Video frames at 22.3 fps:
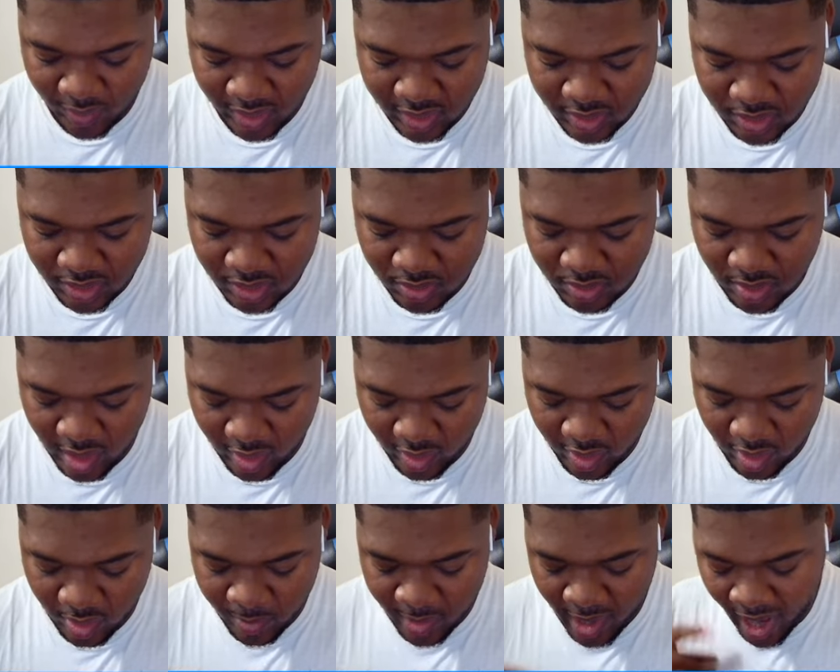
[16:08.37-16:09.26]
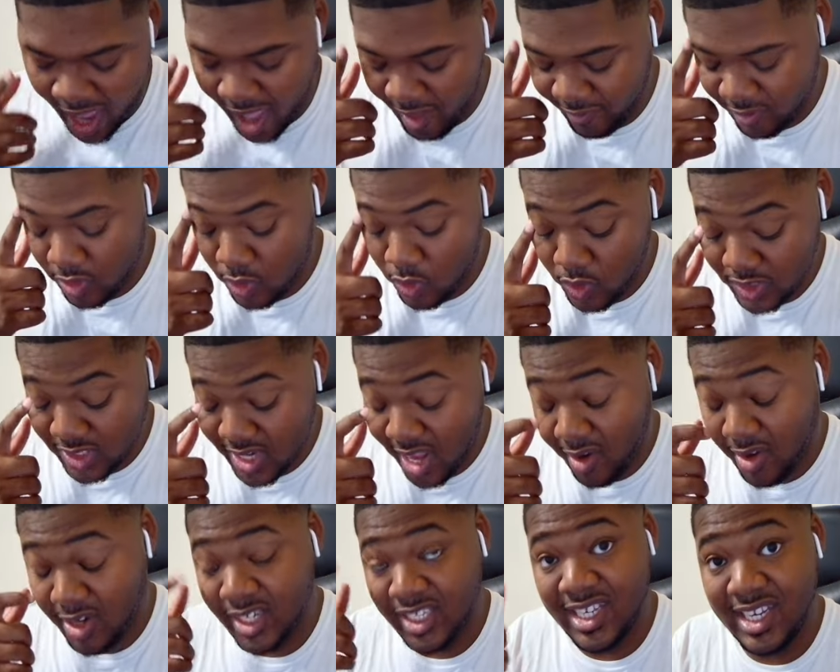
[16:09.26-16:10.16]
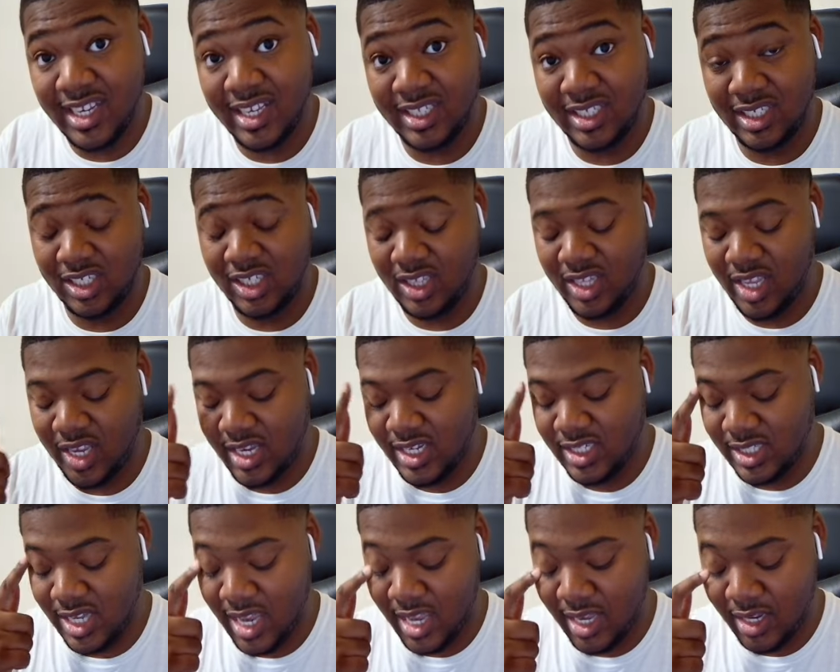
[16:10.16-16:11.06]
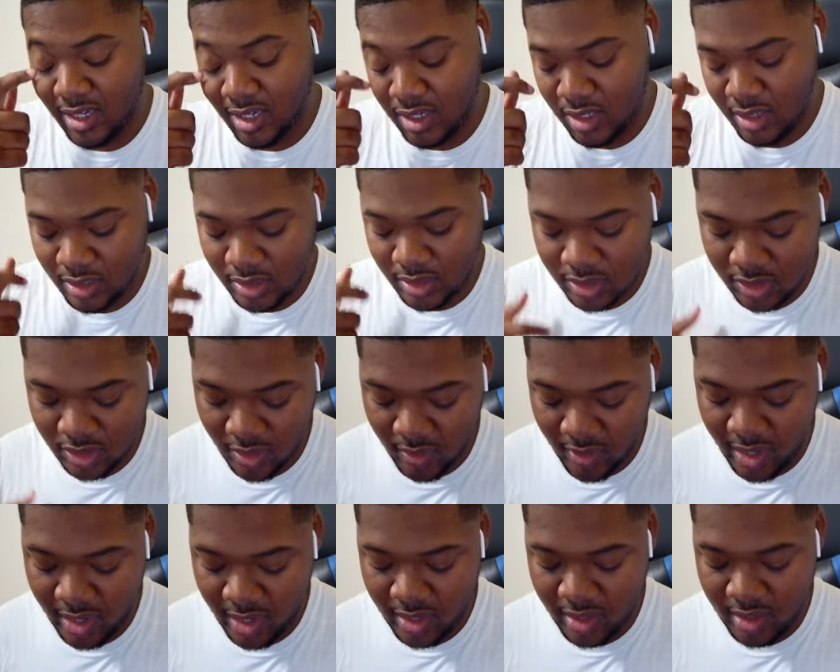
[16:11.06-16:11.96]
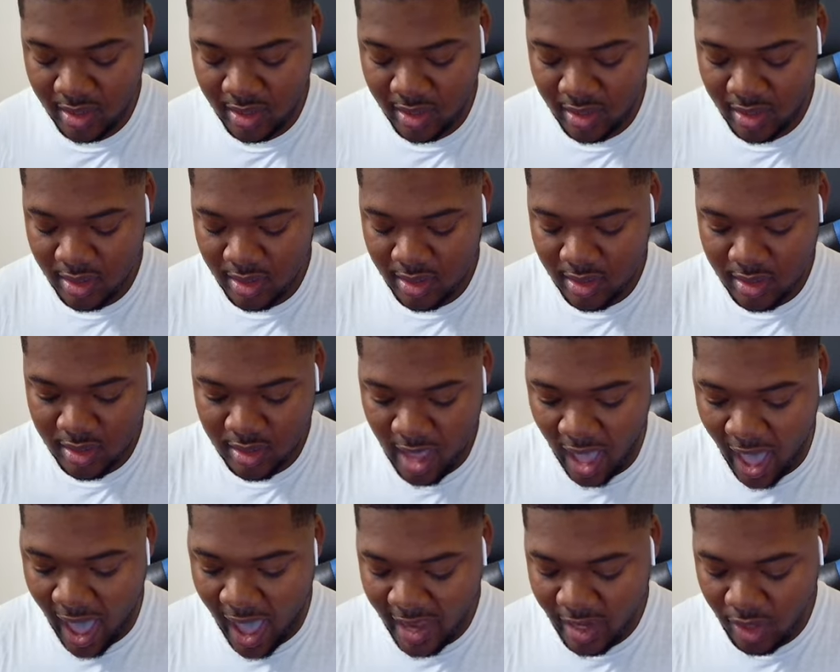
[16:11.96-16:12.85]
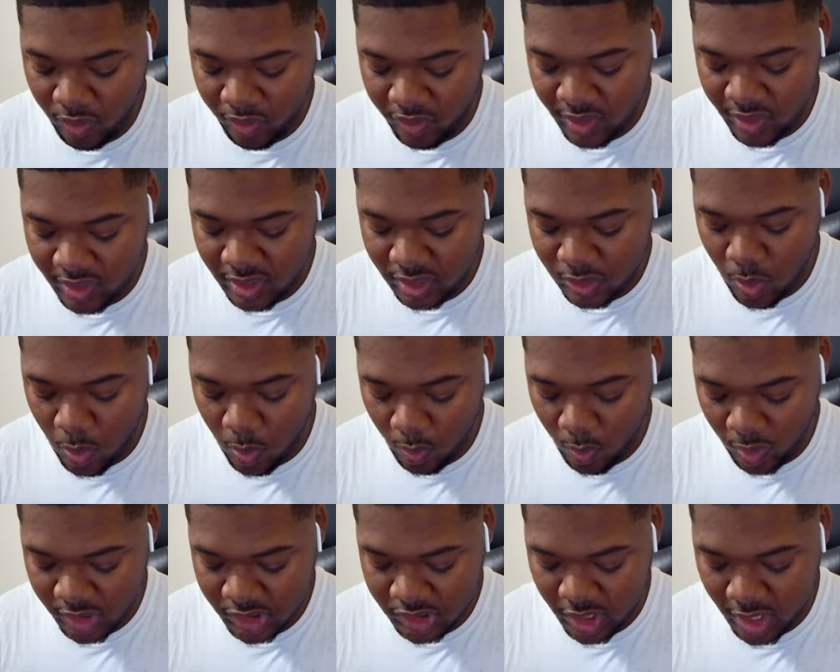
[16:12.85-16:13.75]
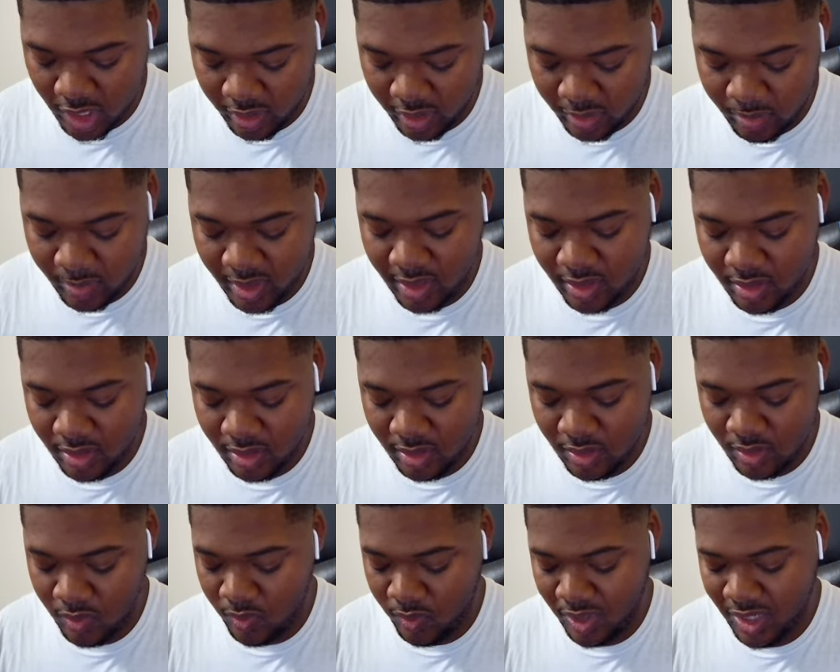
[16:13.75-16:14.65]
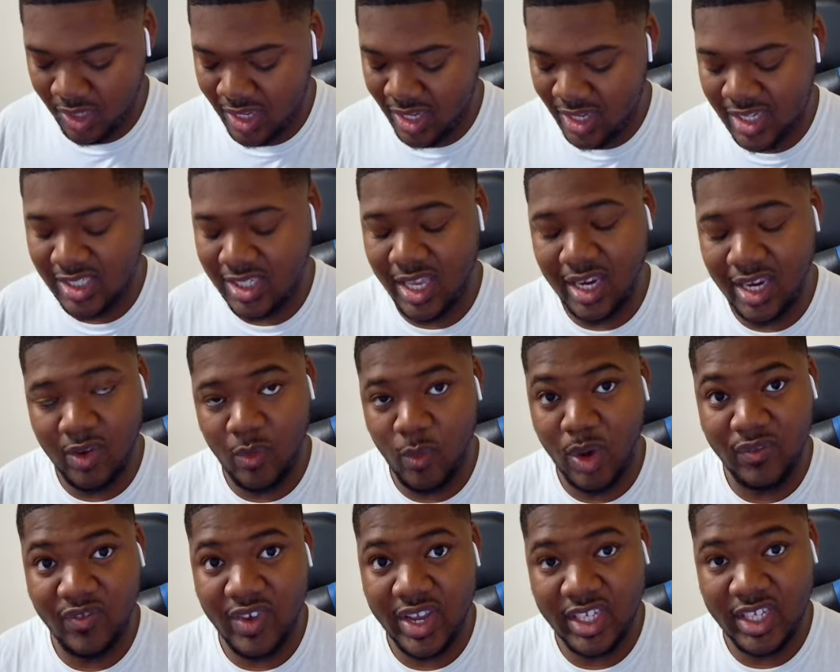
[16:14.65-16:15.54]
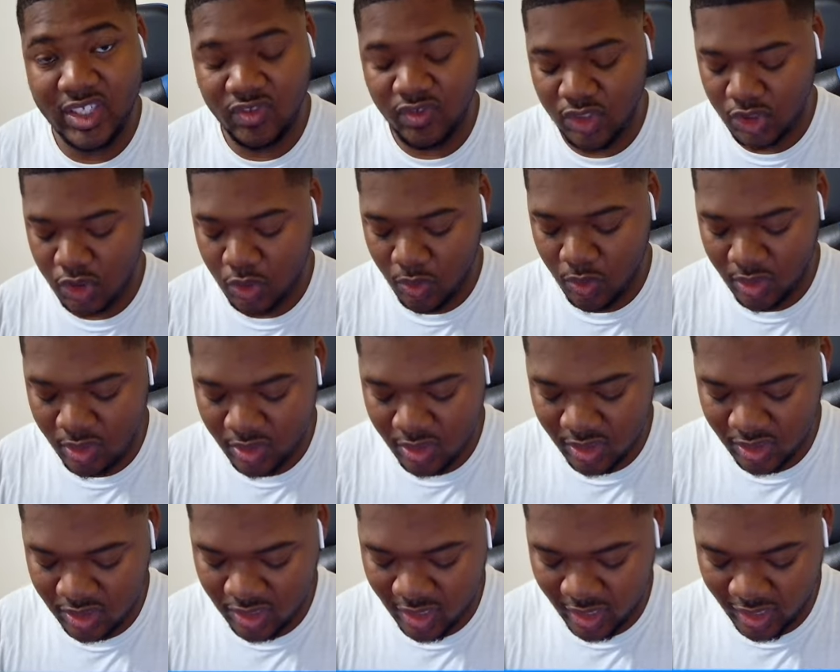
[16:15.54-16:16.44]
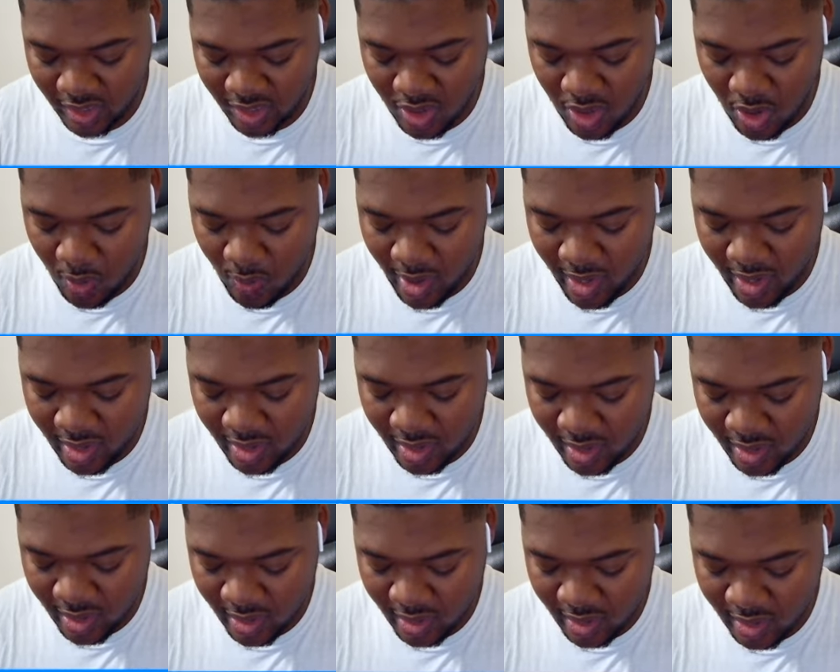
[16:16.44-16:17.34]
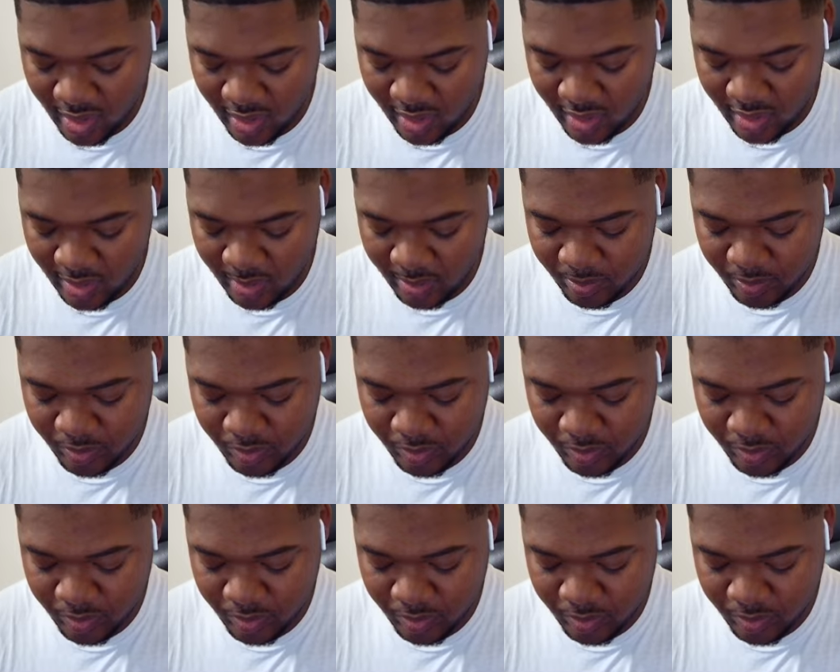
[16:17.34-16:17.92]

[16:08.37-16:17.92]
and 2? I don't know, but I have to do this now. And he, good thing he's in. So uh, I don't think this will one-shot him, but he's getting one phase for sure. There's like no way. Um,